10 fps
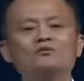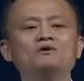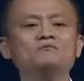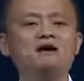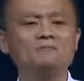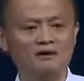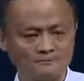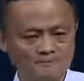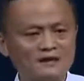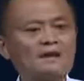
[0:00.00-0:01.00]

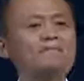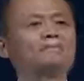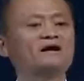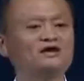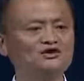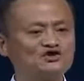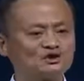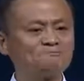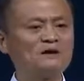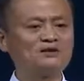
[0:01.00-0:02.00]
Remember, pay
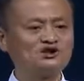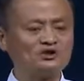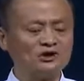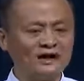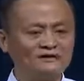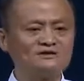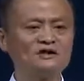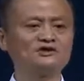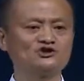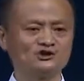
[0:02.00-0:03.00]
special
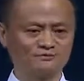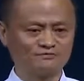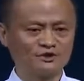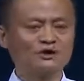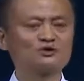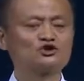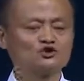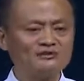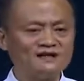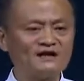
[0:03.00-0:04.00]
attention
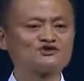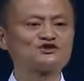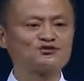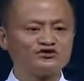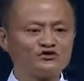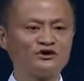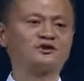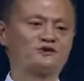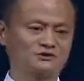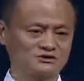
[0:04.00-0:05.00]
to next
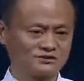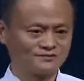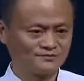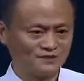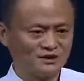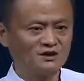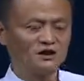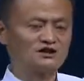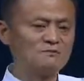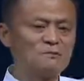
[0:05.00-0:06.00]
30 years.
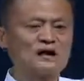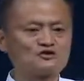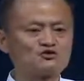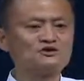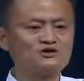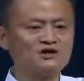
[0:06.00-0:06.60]
In the past 20